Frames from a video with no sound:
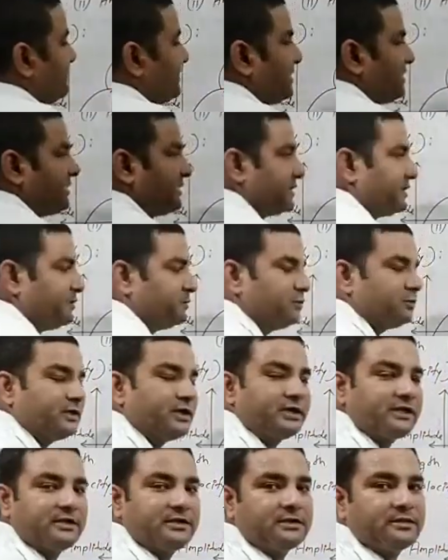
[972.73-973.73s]
P and Q,
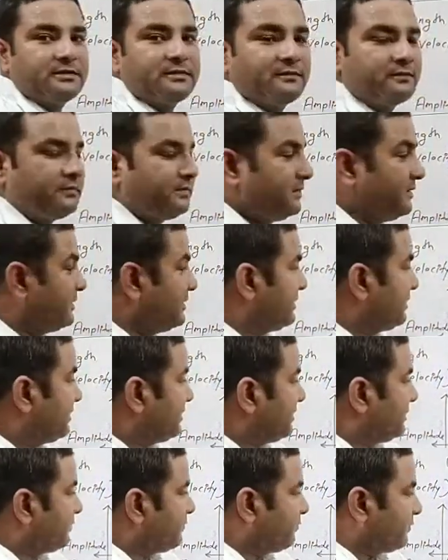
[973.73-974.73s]
that is
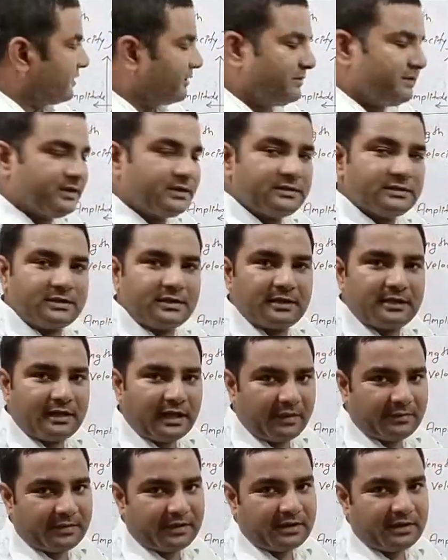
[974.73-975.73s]
wavelength
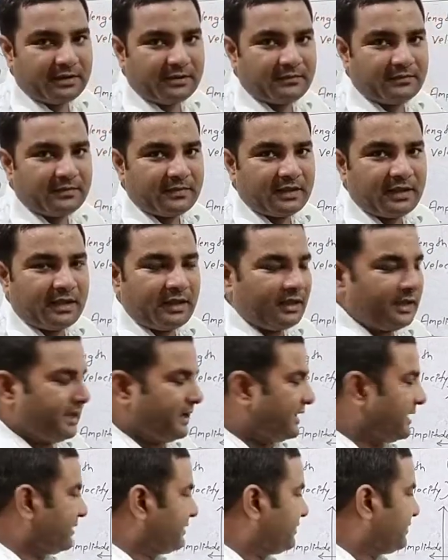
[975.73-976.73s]
lambda,
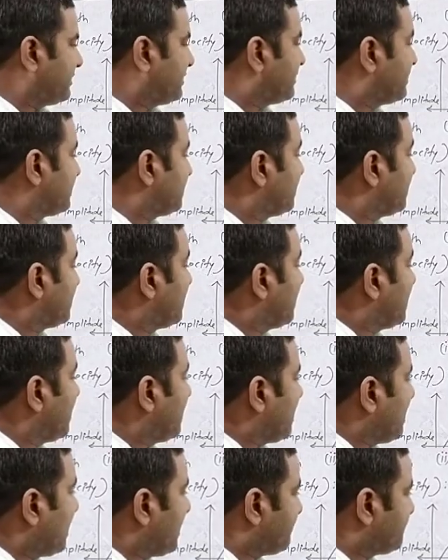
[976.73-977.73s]
and
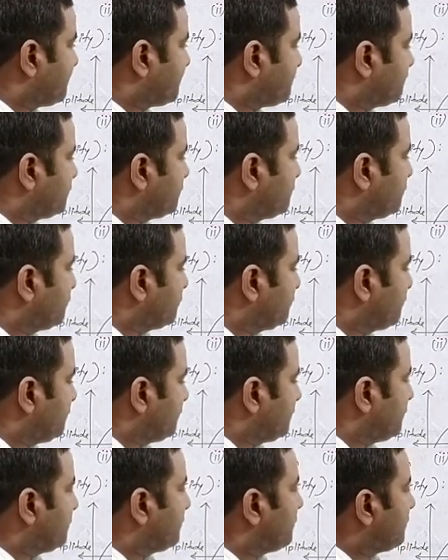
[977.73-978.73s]
up
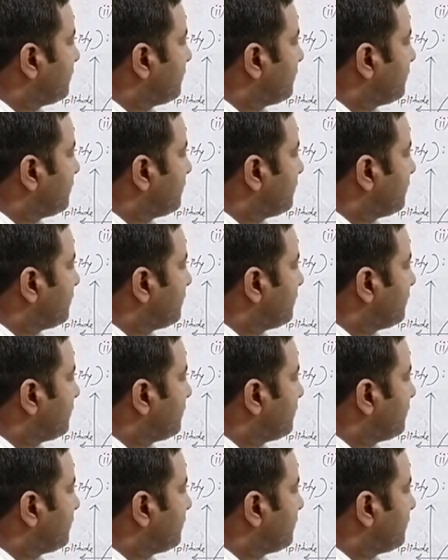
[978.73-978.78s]
to